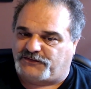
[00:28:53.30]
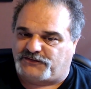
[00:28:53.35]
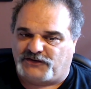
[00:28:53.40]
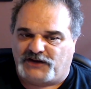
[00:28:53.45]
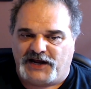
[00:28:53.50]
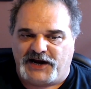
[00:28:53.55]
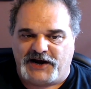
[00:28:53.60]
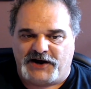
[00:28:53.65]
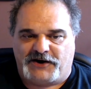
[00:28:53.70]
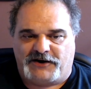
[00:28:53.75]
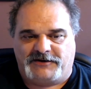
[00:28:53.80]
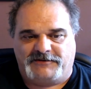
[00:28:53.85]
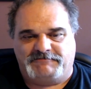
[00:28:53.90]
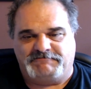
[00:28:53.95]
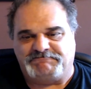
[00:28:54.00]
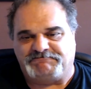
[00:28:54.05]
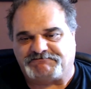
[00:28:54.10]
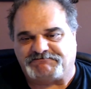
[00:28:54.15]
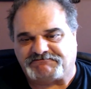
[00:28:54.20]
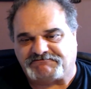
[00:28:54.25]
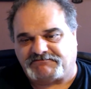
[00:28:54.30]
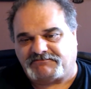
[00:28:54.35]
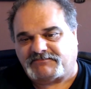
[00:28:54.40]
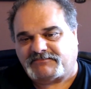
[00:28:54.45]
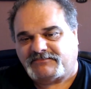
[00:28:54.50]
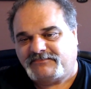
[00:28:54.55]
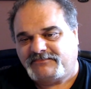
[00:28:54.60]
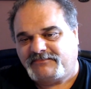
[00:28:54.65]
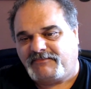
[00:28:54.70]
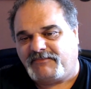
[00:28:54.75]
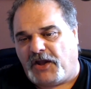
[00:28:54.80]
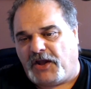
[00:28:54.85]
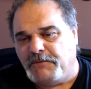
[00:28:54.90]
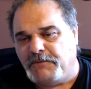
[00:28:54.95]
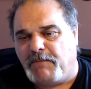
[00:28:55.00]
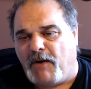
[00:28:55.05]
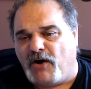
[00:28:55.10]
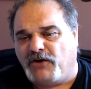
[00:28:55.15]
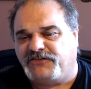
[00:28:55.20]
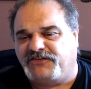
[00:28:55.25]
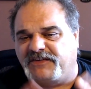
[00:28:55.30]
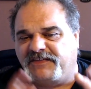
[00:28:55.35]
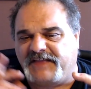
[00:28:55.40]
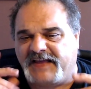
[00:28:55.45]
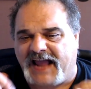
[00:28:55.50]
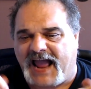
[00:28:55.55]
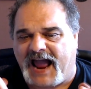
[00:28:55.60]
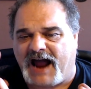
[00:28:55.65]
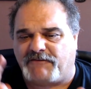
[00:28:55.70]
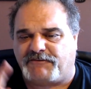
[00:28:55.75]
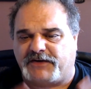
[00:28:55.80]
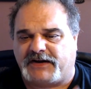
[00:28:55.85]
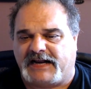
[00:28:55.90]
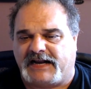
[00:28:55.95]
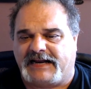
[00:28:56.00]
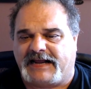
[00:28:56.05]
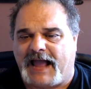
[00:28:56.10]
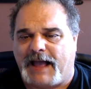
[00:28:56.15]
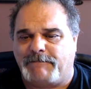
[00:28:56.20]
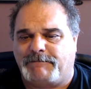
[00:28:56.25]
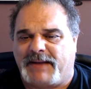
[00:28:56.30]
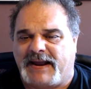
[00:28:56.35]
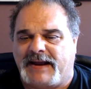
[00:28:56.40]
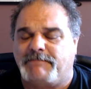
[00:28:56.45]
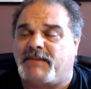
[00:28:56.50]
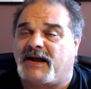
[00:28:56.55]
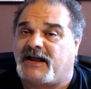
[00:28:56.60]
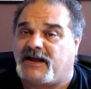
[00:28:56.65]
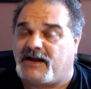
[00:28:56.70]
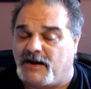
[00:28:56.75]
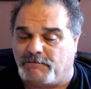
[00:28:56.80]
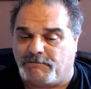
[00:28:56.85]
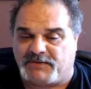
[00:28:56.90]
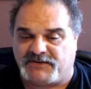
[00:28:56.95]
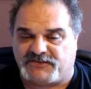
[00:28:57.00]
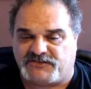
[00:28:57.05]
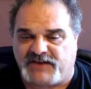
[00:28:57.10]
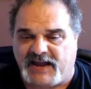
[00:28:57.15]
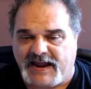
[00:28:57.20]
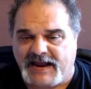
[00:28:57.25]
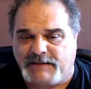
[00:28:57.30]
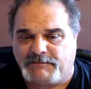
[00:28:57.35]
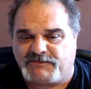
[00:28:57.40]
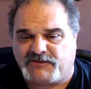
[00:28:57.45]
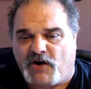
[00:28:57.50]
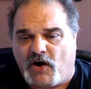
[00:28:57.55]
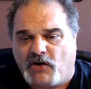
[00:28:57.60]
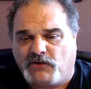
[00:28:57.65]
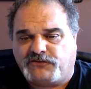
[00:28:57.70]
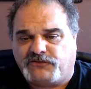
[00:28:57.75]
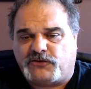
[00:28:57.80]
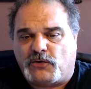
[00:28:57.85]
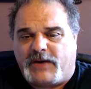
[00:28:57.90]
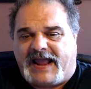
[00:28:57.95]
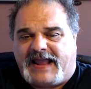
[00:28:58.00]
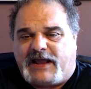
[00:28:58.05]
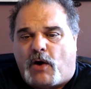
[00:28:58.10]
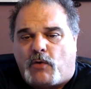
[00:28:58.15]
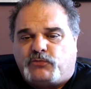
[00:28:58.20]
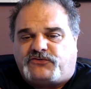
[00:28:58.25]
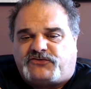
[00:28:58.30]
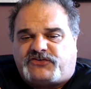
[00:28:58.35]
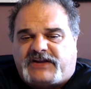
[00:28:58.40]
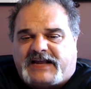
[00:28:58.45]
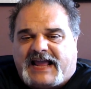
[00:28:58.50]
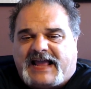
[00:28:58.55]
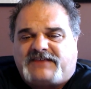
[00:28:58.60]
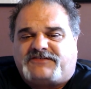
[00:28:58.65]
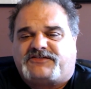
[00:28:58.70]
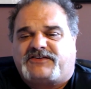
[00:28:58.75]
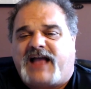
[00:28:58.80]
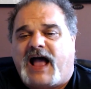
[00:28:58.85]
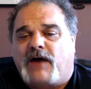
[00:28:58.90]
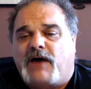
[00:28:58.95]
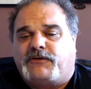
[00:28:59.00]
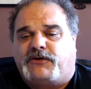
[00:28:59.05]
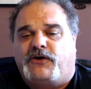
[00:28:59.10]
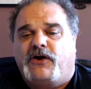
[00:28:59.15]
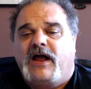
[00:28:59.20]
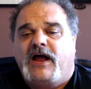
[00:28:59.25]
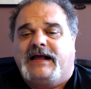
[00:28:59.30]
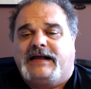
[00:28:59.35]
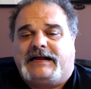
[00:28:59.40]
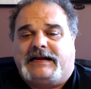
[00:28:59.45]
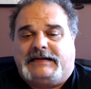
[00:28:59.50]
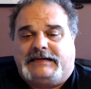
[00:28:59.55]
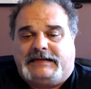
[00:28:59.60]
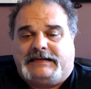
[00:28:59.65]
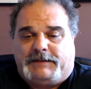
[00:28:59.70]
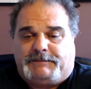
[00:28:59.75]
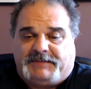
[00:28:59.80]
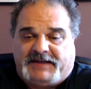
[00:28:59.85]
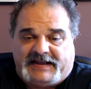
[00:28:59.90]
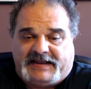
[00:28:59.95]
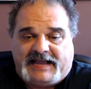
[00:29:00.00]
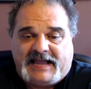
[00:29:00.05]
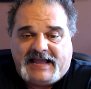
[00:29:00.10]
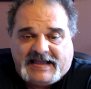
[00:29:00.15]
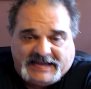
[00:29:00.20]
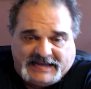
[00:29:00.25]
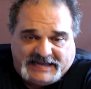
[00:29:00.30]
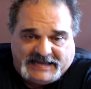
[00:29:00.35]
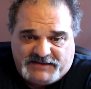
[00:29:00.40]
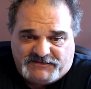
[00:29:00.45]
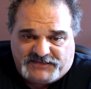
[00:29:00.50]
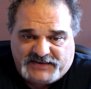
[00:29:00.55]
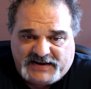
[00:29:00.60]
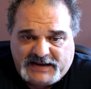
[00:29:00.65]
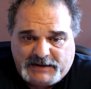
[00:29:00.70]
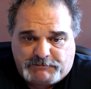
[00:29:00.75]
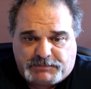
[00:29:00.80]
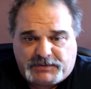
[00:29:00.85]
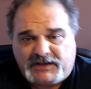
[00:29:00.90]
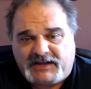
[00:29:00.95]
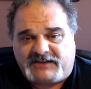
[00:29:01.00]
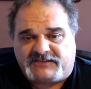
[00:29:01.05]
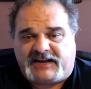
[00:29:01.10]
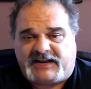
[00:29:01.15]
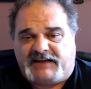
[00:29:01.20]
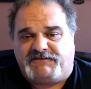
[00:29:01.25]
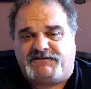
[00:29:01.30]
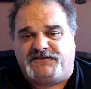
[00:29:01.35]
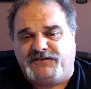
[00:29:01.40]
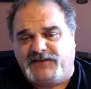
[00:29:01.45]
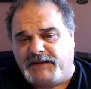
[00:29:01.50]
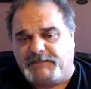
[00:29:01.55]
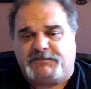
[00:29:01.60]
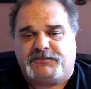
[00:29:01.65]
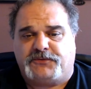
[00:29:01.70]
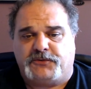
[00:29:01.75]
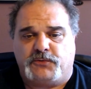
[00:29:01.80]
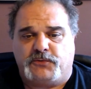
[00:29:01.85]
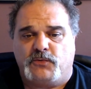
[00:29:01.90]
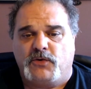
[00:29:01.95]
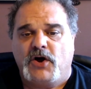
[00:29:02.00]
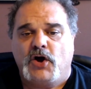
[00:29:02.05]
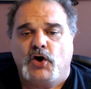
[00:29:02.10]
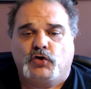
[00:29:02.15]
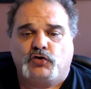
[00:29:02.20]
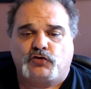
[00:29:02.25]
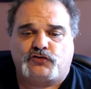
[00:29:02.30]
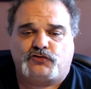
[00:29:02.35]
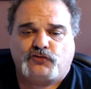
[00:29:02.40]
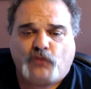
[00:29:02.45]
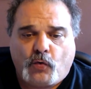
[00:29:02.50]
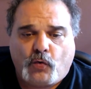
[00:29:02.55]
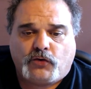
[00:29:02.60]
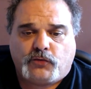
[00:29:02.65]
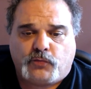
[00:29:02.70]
LAIR, unboxing the African campaign by Compass Games. Also a OCS counter clipping evening, plus a flip through Sword